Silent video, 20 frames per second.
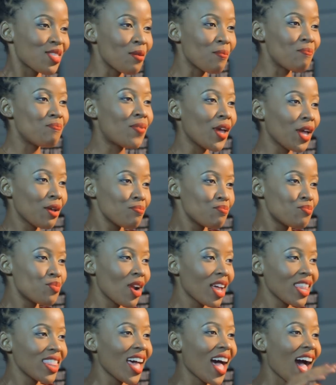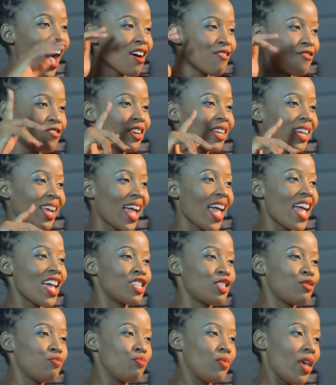the Big Brother Africa
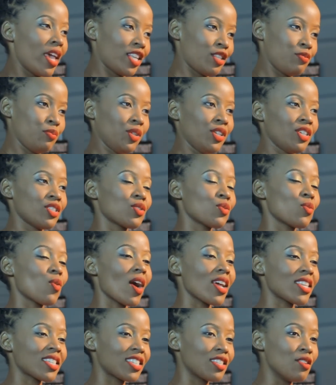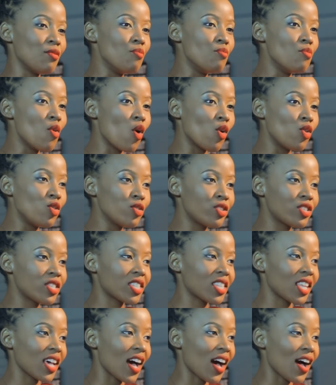experience was the
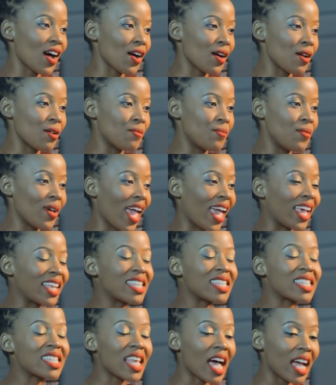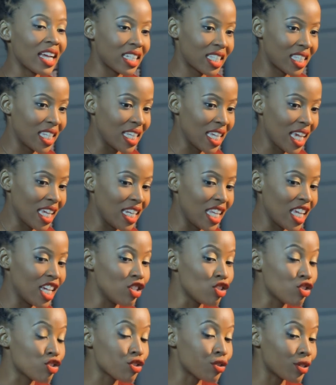most exciting and
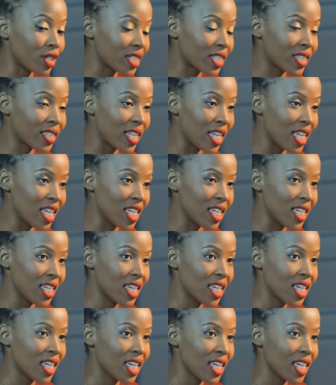interesting